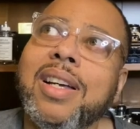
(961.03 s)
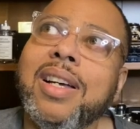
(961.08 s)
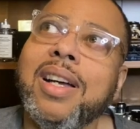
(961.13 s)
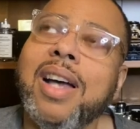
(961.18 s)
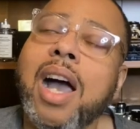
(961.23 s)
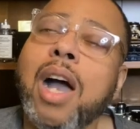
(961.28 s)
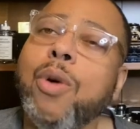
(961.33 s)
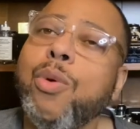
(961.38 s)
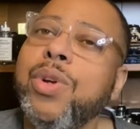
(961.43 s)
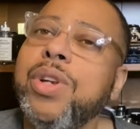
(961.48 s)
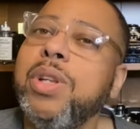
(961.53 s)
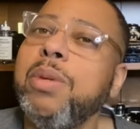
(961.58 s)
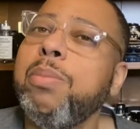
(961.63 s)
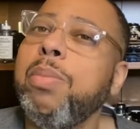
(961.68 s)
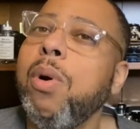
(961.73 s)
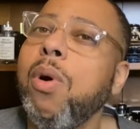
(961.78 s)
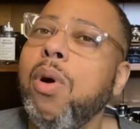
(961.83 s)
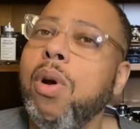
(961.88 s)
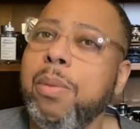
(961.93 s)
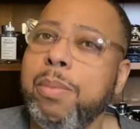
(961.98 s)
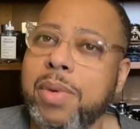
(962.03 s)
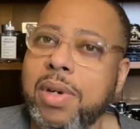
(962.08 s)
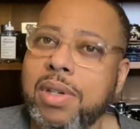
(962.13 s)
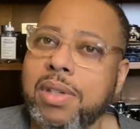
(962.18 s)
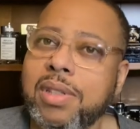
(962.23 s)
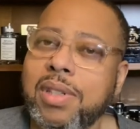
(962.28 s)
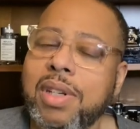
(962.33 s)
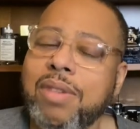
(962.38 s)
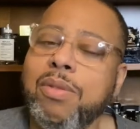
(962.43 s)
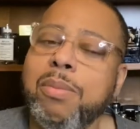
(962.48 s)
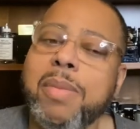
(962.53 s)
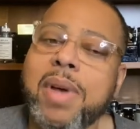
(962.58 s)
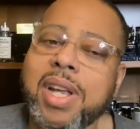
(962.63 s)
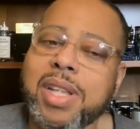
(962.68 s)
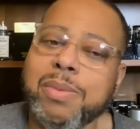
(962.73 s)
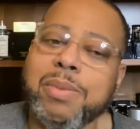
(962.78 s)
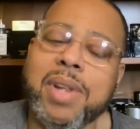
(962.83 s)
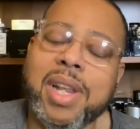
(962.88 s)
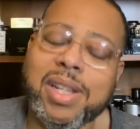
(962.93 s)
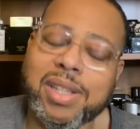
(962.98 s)
Acqua di Parma. It
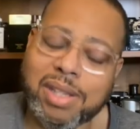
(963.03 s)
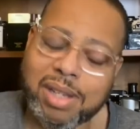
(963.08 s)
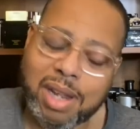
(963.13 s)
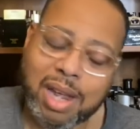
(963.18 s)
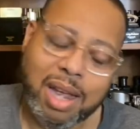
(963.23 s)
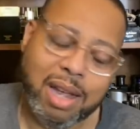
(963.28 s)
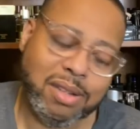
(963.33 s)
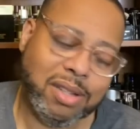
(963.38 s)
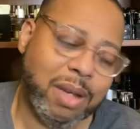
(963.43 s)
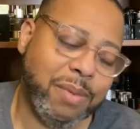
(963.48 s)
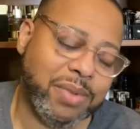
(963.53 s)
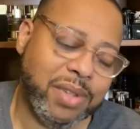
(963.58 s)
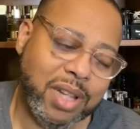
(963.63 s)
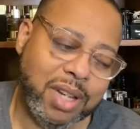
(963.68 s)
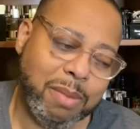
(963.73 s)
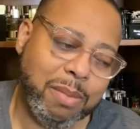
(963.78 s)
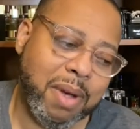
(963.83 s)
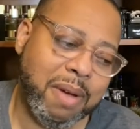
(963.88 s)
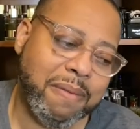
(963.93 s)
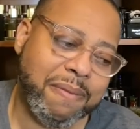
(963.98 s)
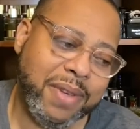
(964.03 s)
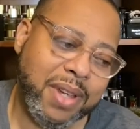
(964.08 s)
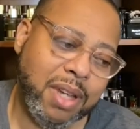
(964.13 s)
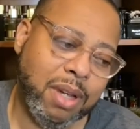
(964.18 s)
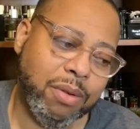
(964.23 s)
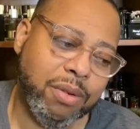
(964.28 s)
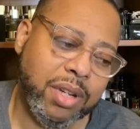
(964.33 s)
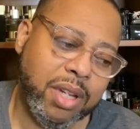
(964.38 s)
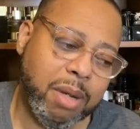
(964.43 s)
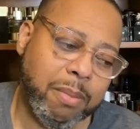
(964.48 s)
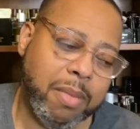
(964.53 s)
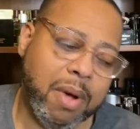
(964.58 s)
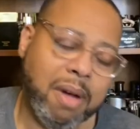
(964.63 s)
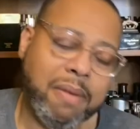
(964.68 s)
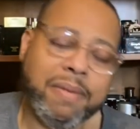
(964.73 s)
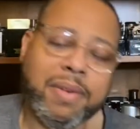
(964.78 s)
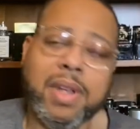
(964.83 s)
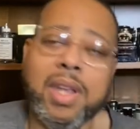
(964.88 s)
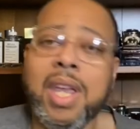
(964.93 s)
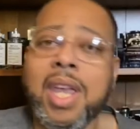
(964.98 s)
reminds me, that's the house. I was thinking about Fico di
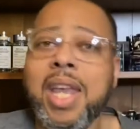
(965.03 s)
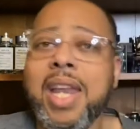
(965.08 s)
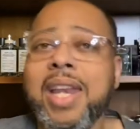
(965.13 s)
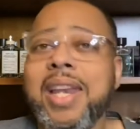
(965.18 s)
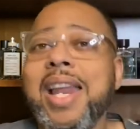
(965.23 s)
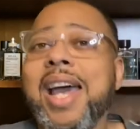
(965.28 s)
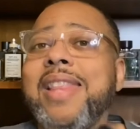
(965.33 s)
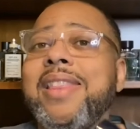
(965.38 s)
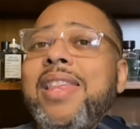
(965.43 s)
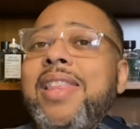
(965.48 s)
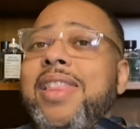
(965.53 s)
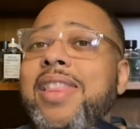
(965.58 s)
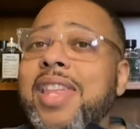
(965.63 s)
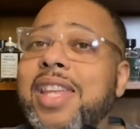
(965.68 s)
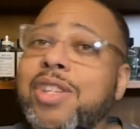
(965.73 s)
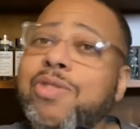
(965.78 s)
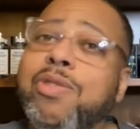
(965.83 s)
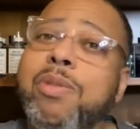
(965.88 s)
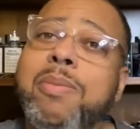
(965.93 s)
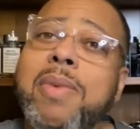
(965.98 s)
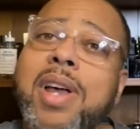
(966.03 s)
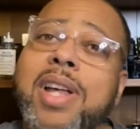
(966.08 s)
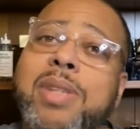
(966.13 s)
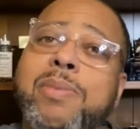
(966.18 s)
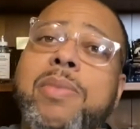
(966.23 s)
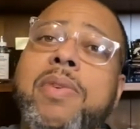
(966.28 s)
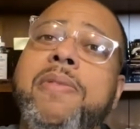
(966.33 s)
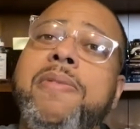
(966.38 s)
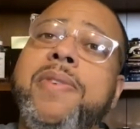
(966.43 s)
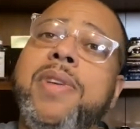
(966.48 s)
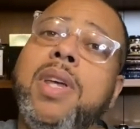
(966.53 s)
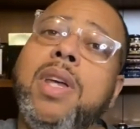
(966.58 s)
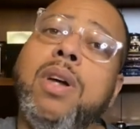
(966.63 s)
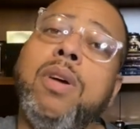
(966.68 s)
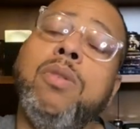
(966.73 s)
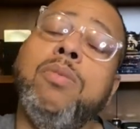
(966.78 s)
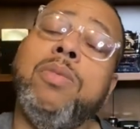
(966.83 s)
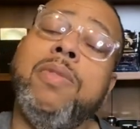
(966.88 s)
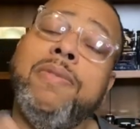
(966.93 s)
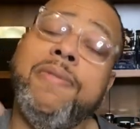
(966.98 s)
Amalfi. Not that this reminds me of
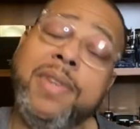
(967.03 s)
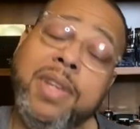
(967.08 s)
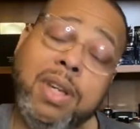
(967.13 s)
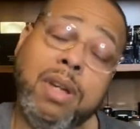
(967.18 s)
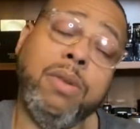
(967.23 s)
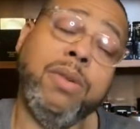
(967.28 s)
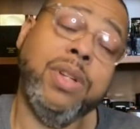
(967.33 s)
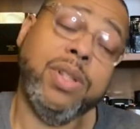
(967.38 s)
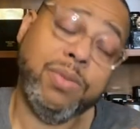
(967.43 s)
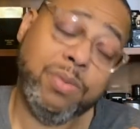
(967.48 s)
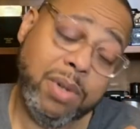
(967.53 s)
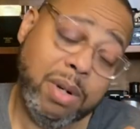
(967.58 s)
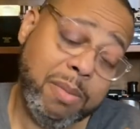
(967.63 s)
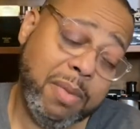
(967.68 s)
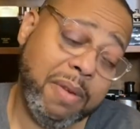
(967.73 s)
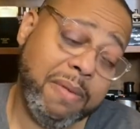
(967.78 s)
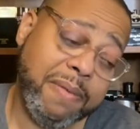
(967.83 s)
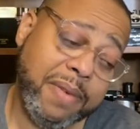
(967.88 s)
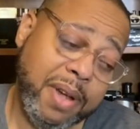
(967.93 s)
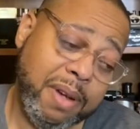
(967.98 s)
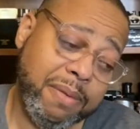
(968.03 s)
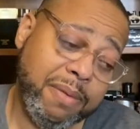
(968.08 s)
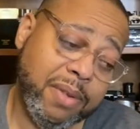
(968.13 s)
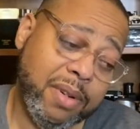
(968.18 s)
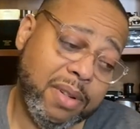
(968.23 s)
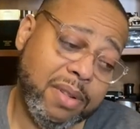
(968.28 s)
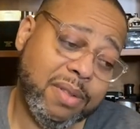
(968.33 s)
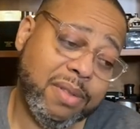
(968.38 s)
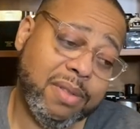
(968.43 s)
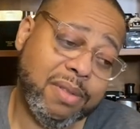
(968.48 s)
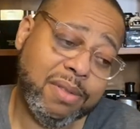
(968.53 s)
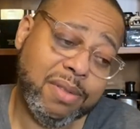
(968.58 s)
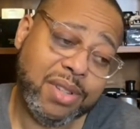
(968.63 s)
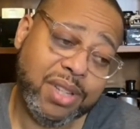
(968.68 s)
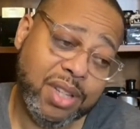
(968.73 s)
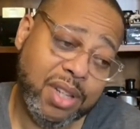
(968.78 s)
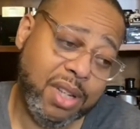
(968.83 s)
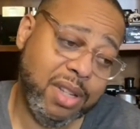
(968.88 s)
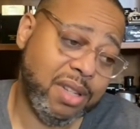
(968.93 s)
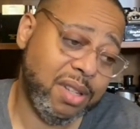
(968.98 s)
Fico, but Fico is one of my favorite
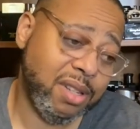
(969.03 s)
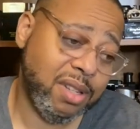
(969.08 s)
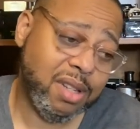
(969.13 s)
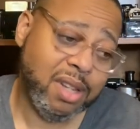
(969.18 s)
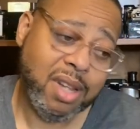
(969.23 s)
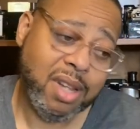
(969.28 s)
scents.